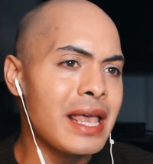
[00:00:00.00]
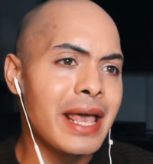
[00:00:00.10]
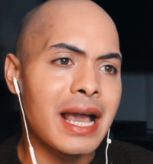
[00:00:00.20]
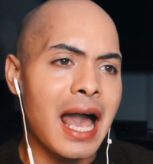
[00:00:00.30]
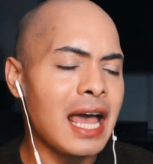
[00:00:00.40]

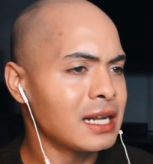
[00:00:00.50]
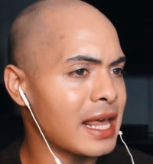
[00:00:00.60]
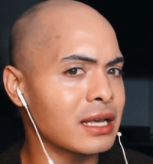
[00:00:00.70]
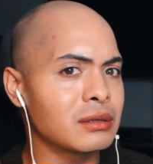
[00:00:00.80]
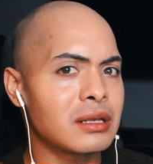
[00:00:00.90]
it kind of
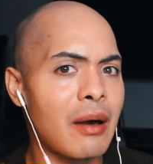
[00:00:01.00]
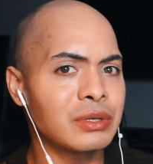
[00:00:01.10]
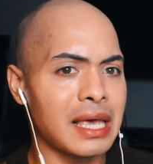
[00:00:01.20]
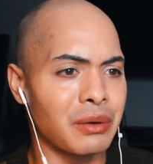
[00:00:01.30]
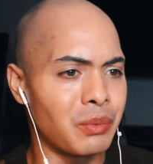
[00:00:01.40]
like, I
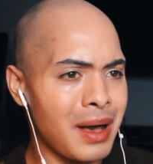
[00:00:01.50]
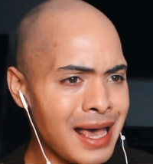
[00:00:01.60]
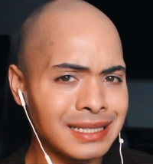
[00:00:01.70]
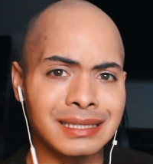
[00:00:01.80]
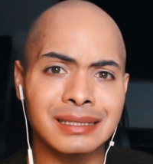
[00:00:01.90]
was like,
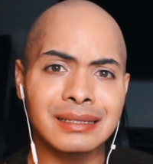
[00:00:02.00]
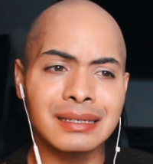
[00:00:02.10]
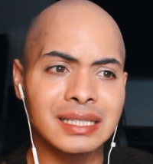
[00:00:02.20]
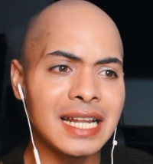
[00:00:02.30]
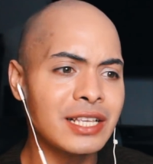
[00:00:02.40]
what?
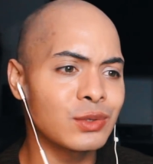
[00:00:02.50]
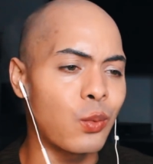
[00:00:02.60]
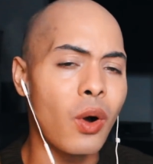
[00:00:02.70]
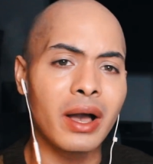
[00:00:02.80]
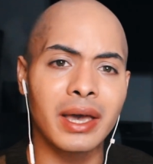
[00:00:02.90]
Because then I just
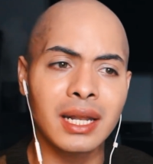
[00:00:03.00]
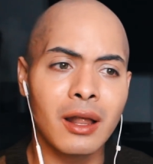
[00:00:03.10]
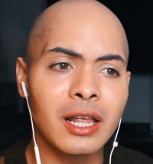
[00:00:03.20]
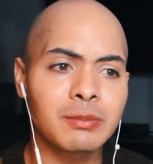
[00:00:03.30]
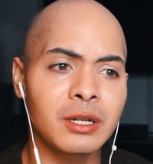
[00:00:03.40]
walk in and
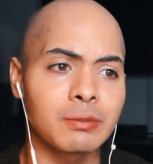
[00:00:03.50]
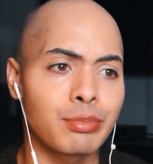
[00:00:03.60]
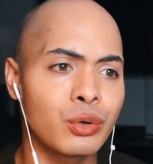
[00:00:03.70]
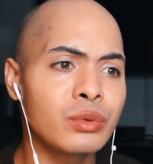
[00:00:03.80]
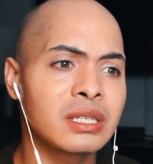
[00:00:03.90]
all I smell is
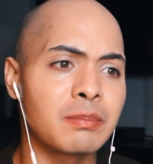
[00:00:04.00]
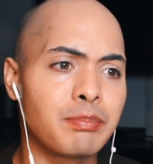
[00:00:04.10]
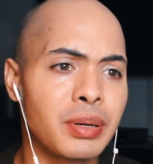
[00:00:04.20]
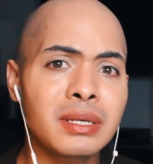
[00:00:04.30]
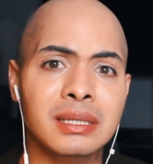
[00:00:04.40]
prunes and
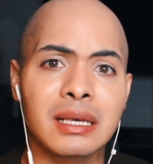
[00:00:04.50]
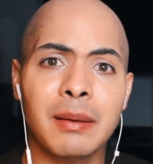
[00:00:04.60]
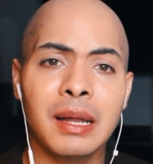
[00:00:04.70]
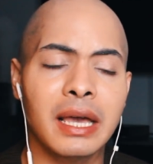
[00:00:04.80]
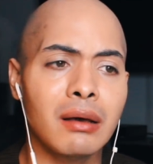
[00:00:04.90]
pussy.
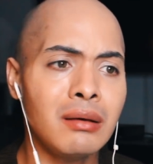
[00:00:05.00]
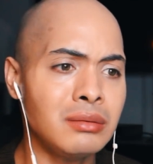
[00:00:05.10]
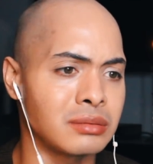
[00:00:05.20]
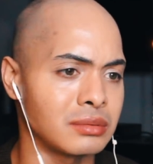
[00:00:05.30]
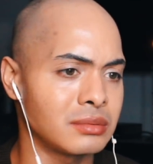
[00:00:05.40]
I'm like,
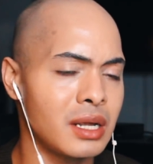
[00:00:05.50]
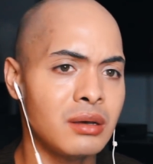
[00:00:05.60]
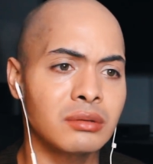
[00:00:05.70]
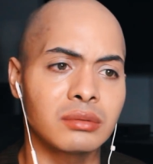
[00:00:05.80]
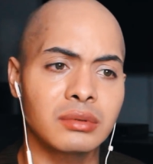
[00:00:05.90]
oh,
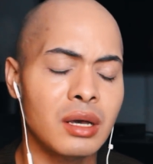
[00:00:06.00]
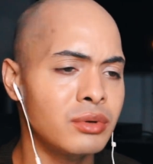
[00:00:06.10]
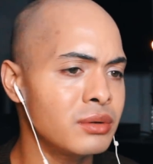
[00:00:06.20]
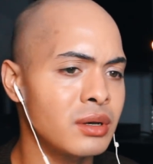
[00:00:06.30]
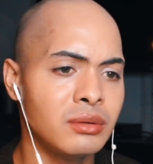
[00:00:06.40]
no.
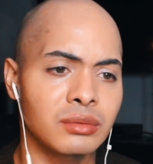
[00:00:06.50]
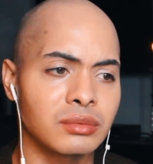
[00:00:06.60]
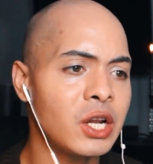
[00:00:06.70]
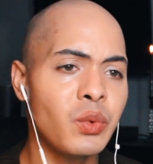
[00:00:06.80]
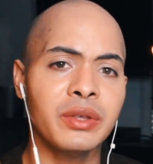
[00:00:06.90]

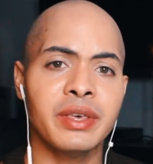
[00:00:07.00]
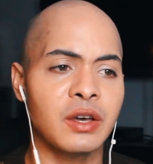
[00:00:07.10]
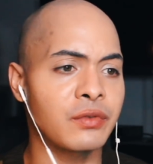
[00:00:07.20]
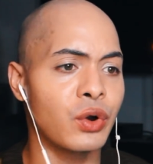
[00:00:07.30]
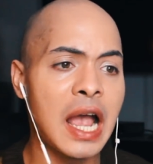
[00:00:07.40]
I don't want to think
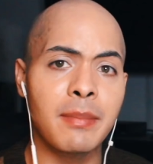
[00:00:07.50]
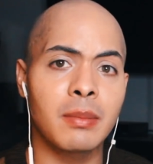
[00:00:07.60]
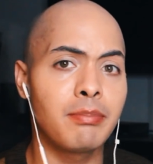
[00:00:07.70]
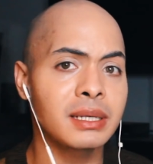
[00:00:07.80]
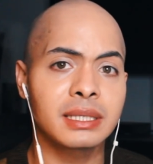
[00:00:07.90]
of grandma
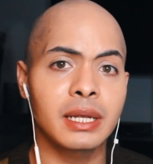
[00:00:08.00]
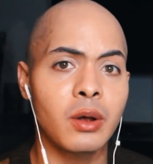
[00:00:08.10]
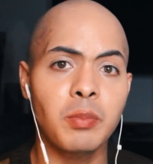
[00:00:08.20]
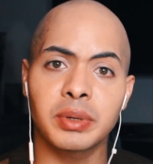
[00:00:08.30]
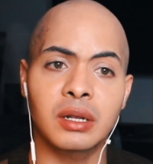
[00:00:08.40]
busting it
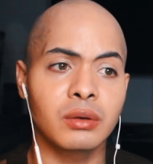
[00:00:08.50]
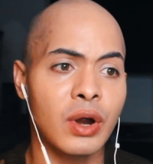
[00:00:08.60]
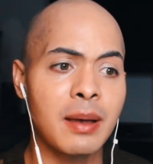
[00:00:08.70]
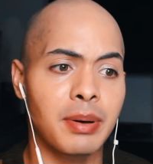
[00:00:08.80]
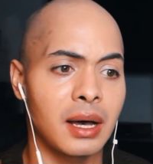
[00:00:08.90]
open on
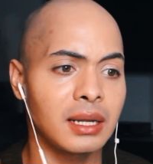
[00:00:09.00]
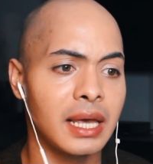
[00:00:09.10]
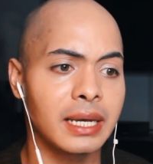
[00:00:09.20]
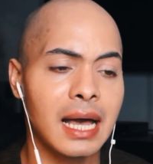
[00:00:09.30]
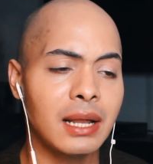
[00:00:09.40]
grandpa.
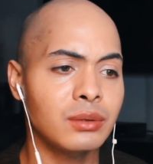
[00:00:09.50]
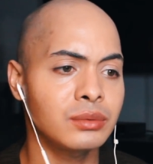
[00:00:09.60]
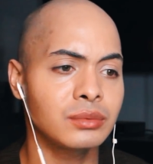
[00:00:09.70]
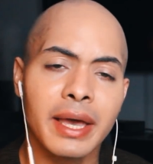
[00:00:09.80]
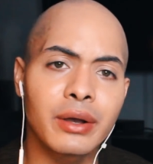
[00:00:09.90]
Like, I
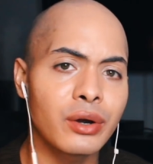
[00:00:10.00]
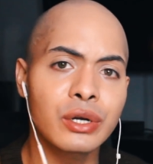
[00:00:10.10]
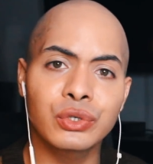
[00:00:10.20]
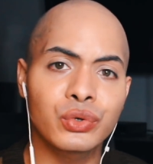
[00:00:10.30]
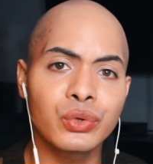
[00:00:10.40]
don't, like
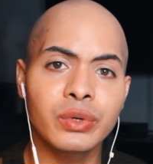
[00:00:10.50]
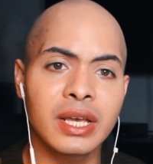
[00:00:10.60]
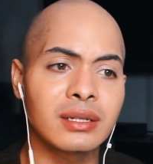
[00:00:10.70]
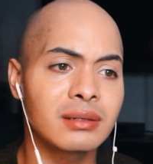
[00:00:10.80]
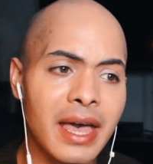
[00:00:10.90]
Gertrude
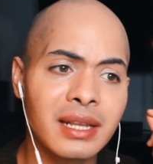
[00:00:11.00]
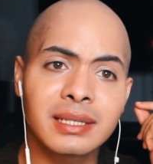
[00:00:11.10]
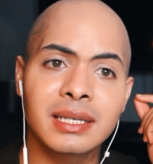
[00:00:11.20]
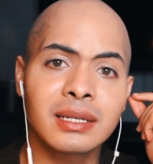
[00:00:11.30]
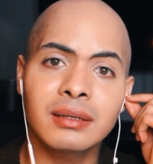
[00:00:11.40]
and
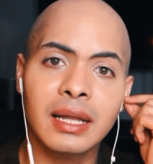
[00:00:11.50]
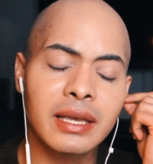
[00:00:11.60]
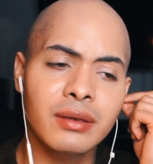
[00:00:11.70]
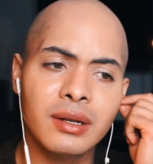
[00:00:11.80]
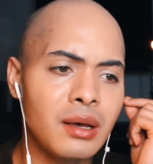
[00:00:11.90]
Edison.
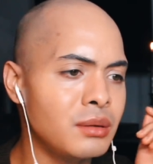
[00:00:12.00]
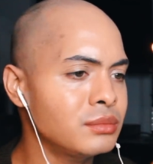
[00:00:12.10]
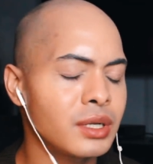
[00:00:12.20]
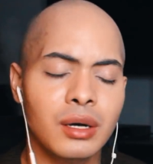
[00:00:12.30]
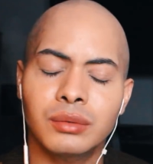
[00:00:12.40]
Like, no.